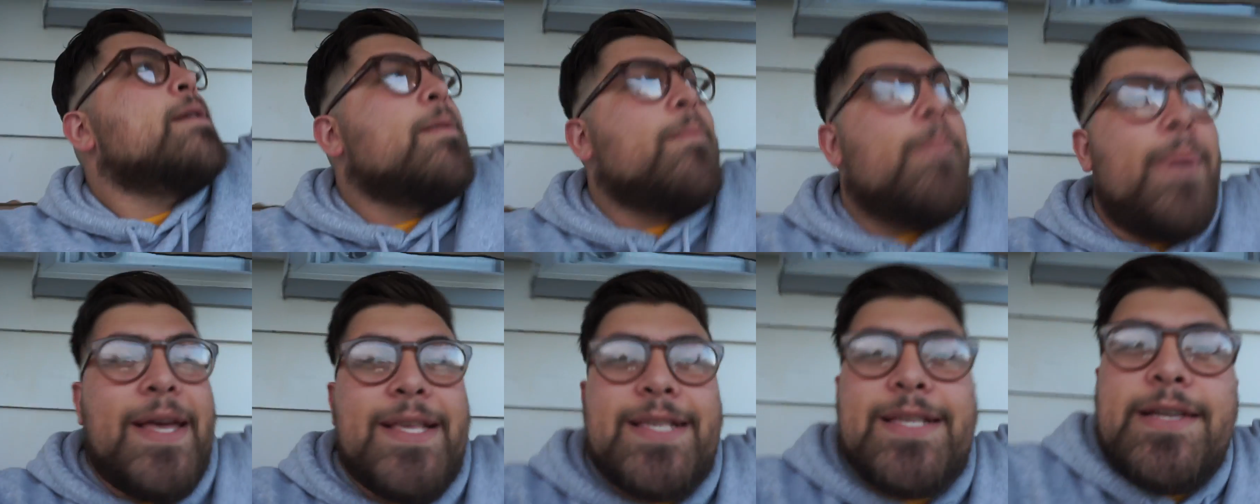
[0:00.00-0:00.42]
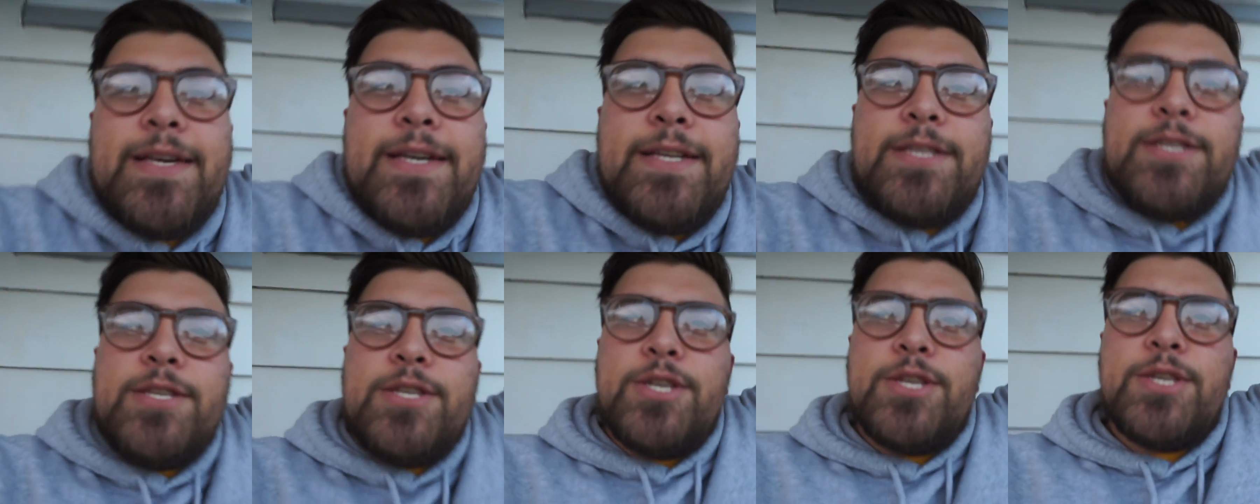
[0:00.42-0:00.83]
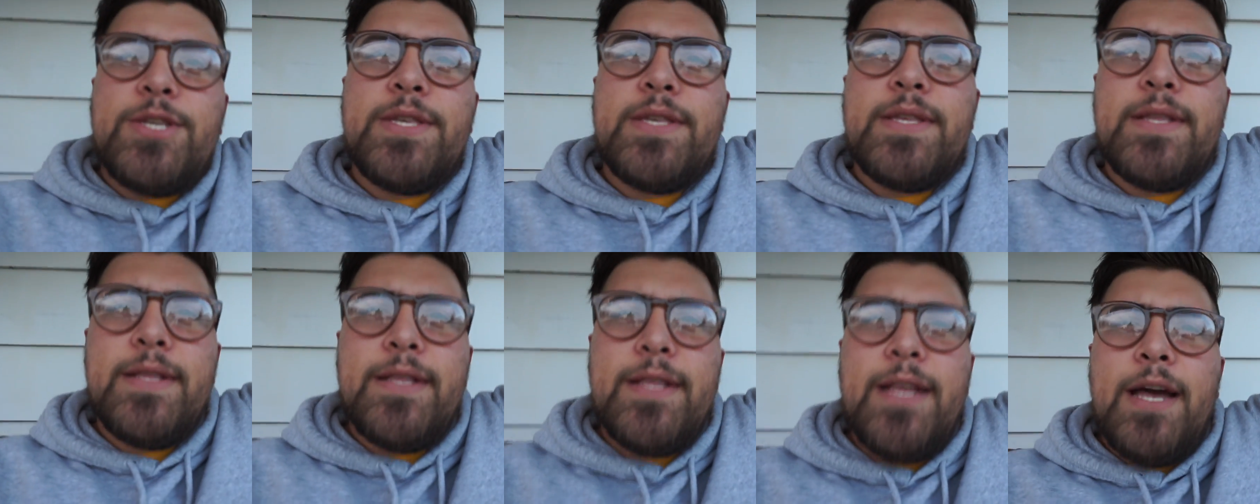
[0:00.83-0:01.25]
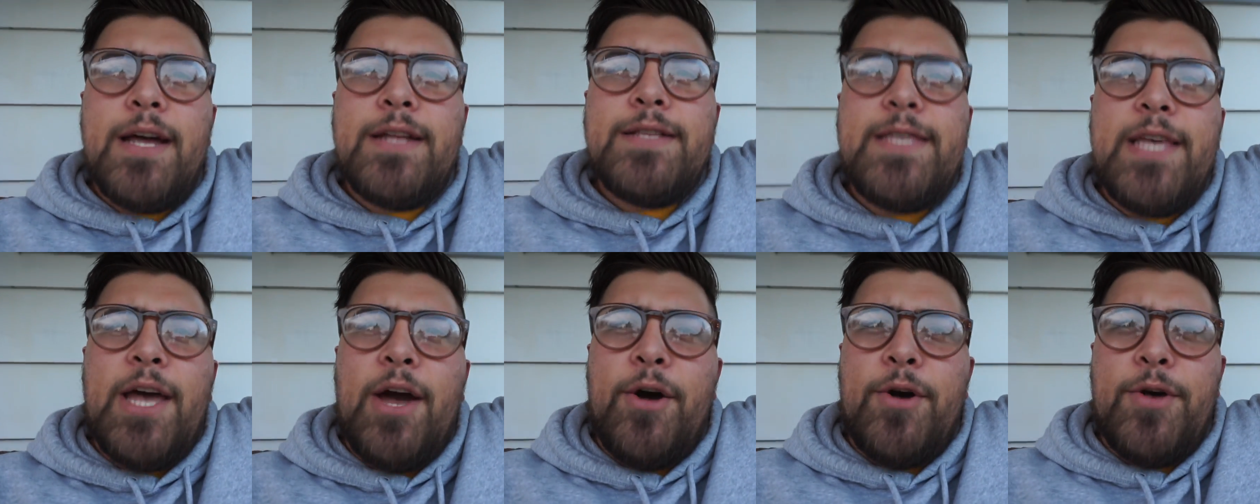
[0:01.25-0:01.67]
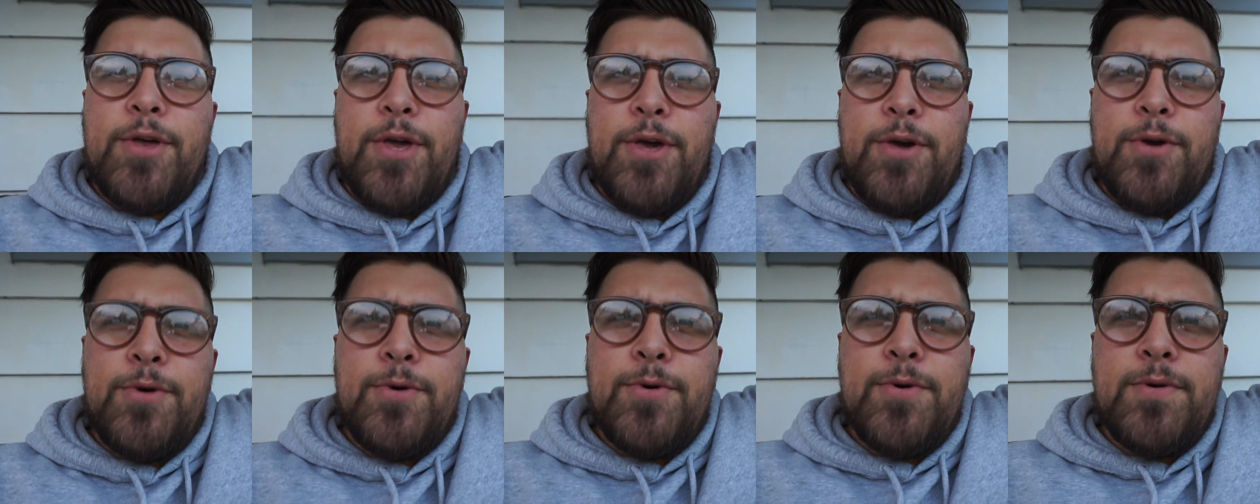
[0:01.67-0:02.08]
basically to just tell
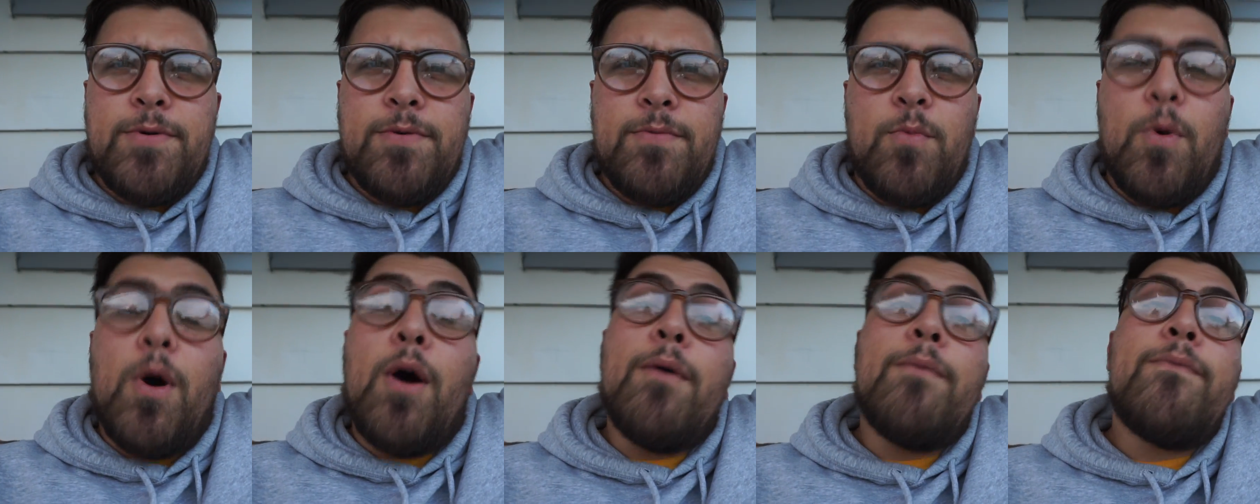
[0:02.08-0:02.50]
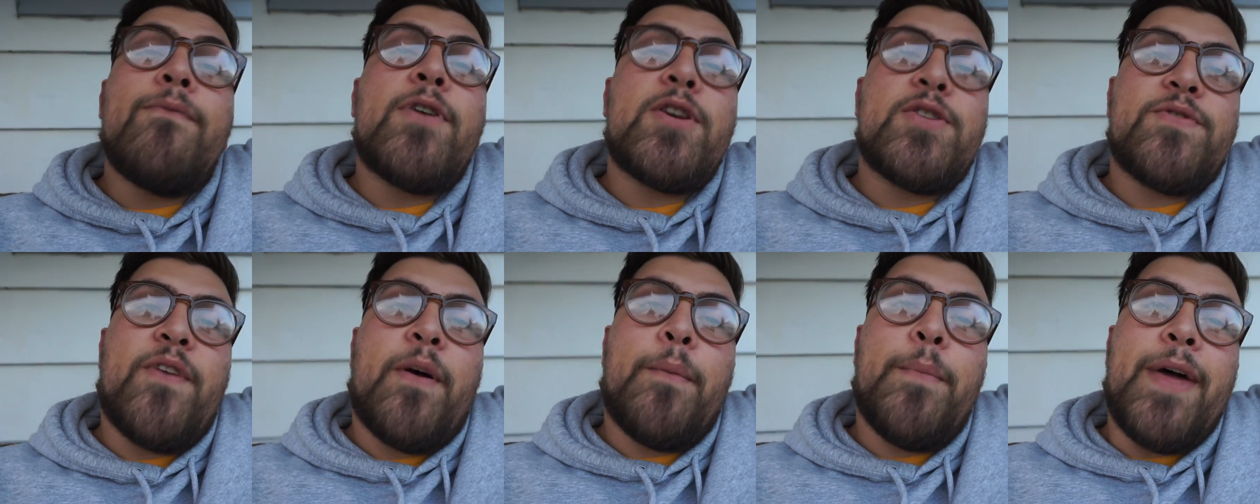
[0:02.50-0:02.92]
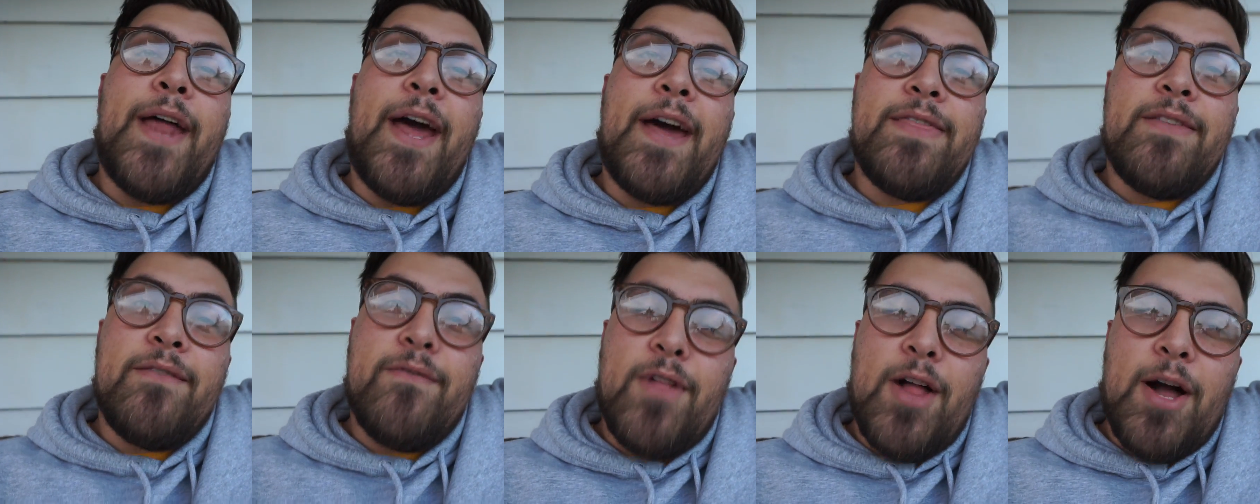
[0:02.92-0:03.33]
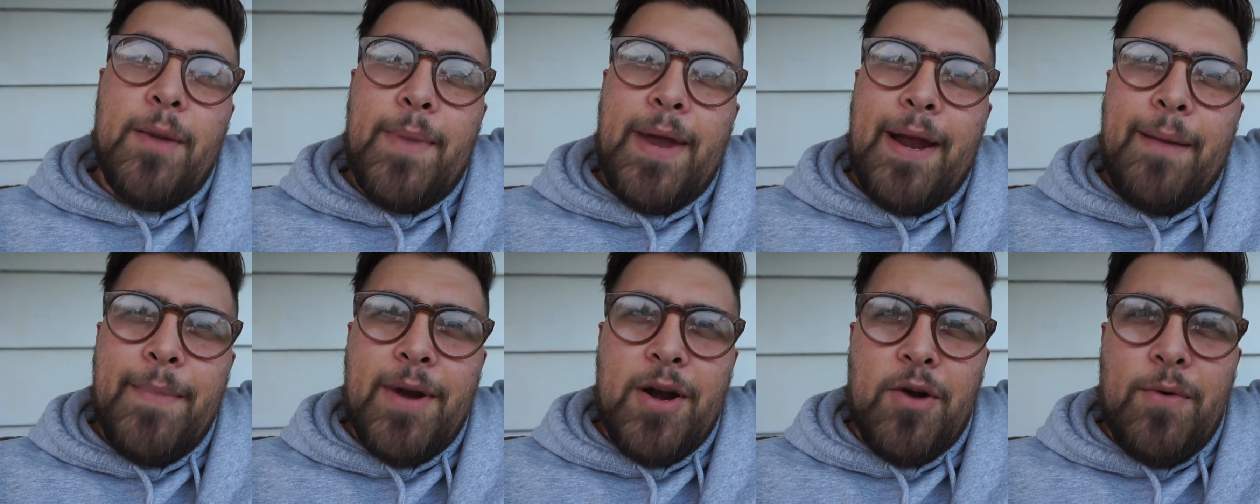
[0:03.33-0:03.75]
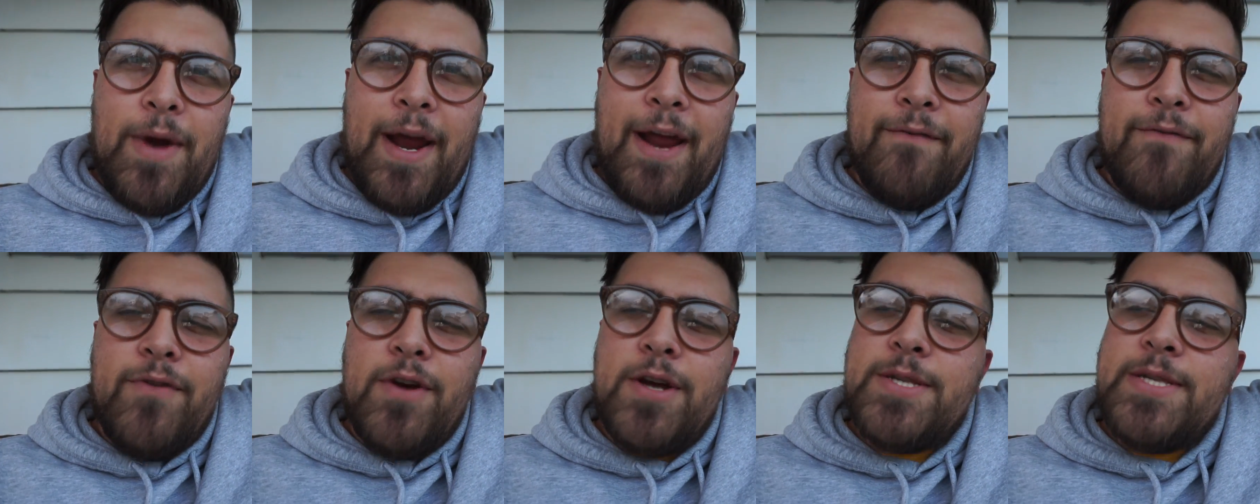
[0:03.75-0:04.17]
you, well, first of all I'm going to end the vlog, but I'm going to
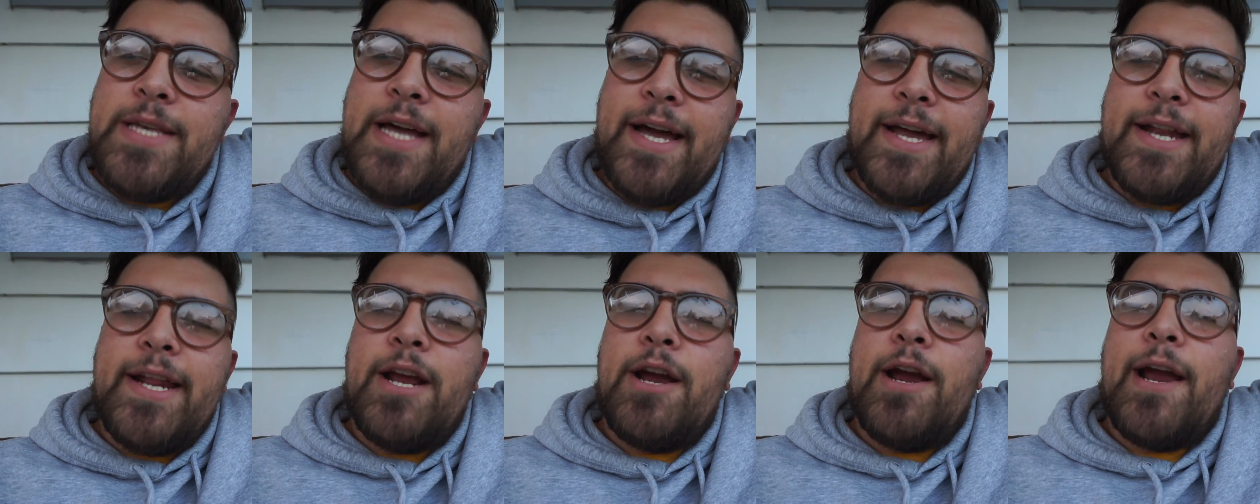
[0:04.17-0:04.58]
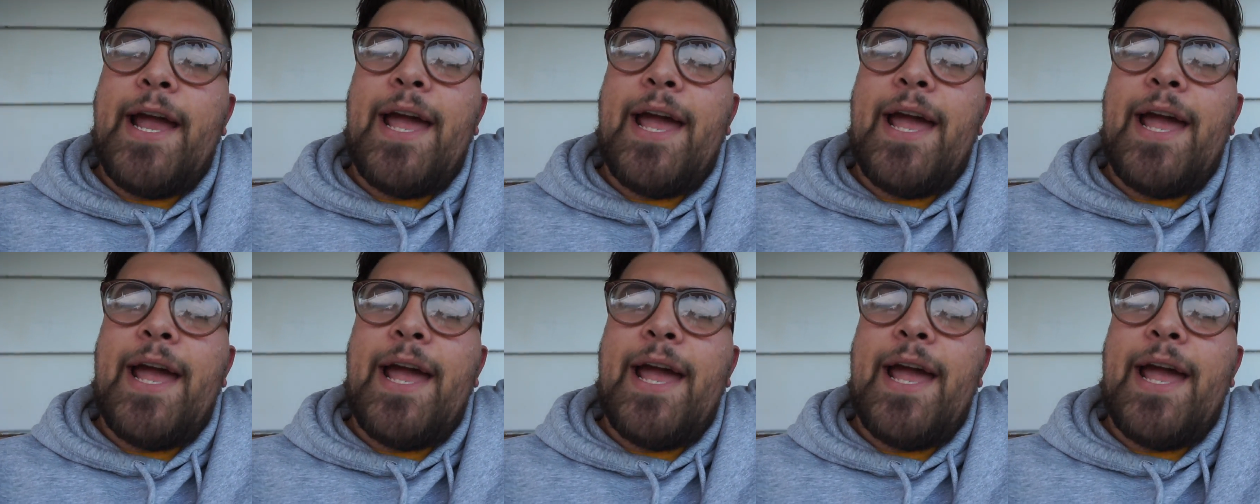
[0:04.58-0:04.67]
rant for a second here.